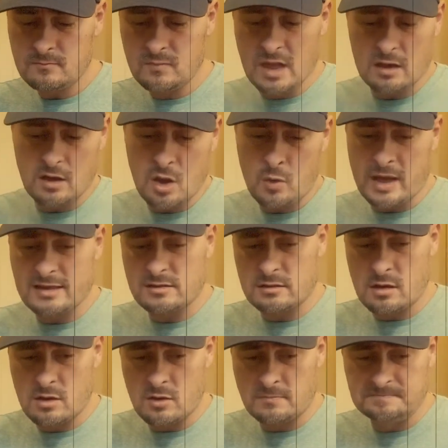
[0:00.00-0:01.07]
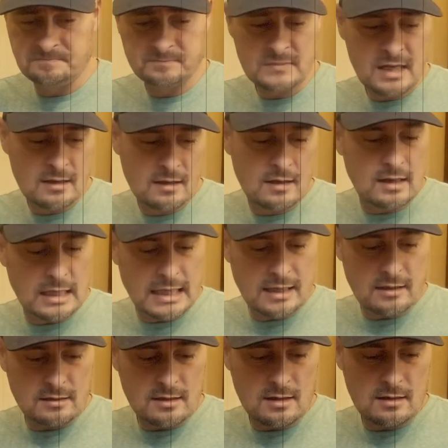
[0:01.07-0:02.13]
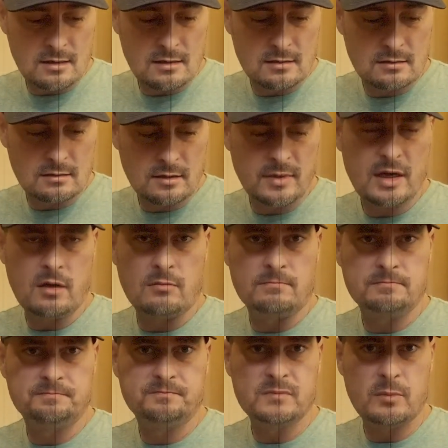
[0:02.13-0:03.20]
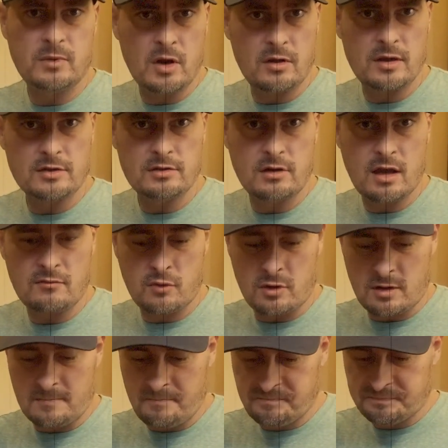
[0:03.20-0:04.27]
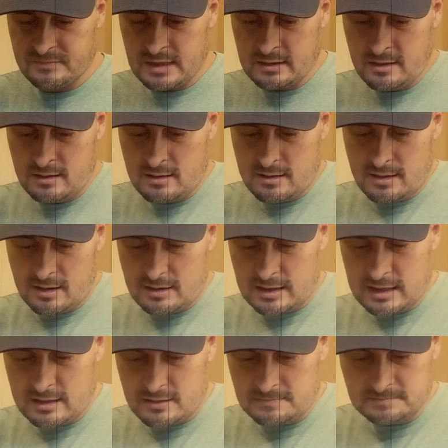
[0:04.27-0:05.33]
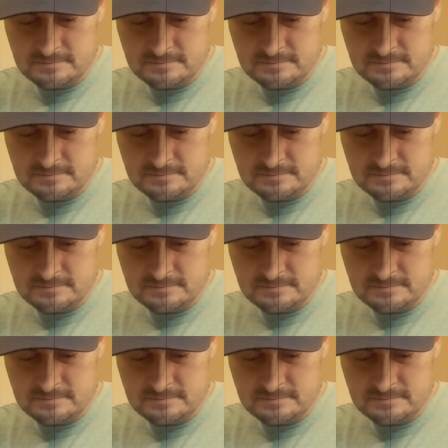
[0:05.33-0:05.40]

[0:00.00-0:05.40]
low and slow. And let me know. Let me know how they turn out for you. And again,